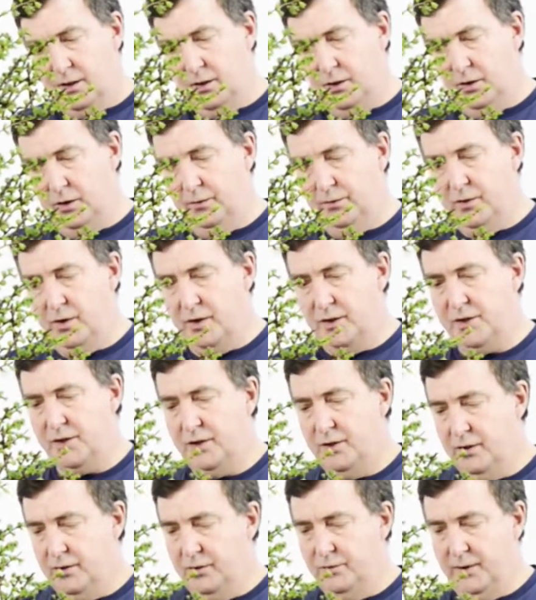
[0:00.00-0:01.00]
you've got
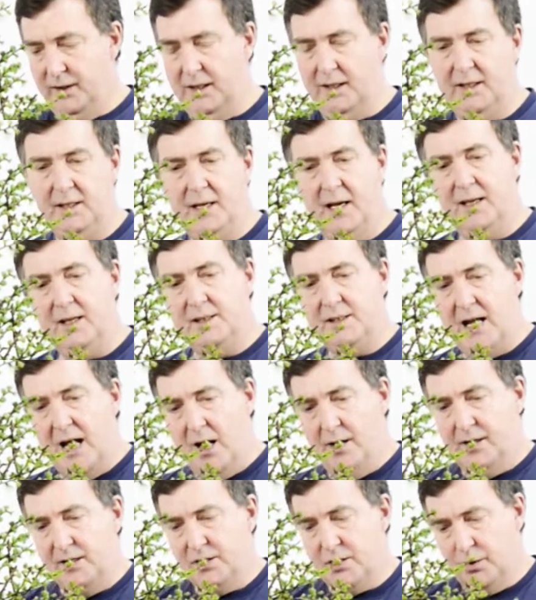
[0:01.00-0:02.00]
to really get it
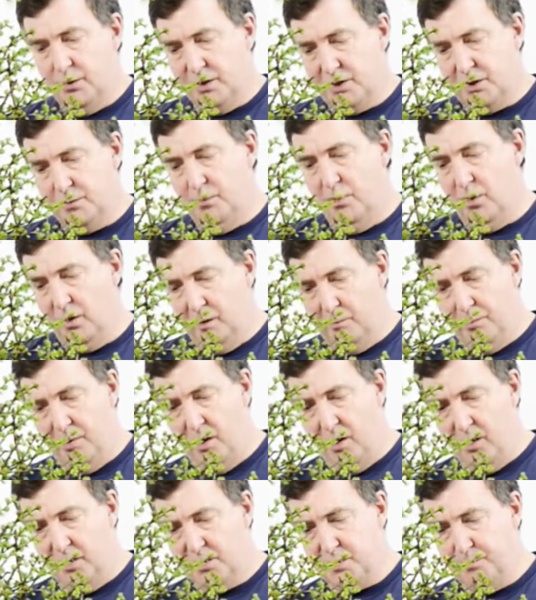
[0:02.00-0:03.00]
down into a smaller
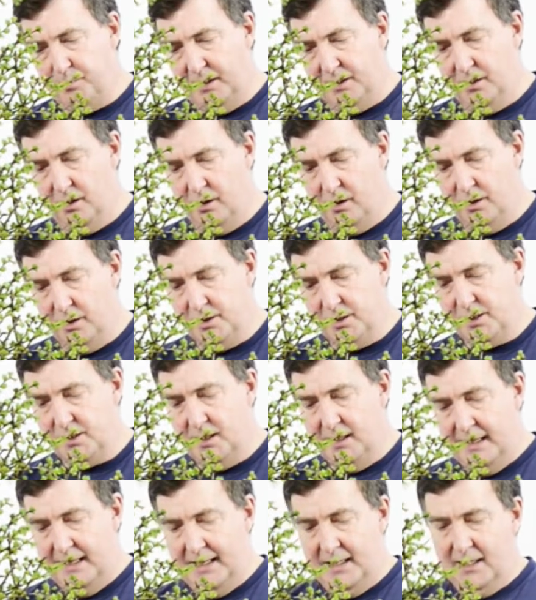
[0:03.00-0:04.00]
pot,
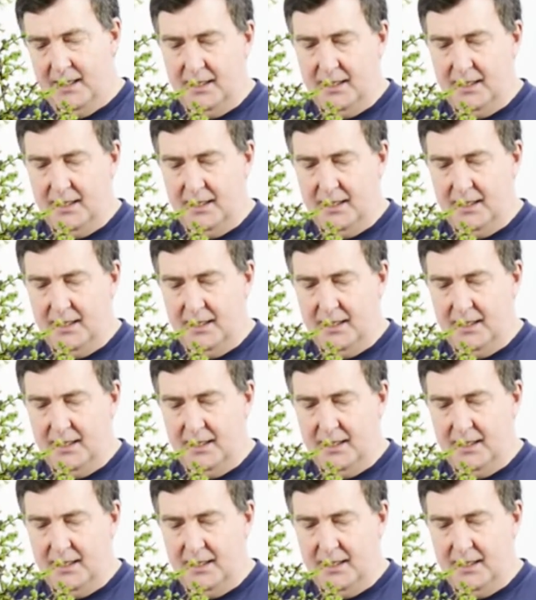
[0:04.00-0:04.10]
because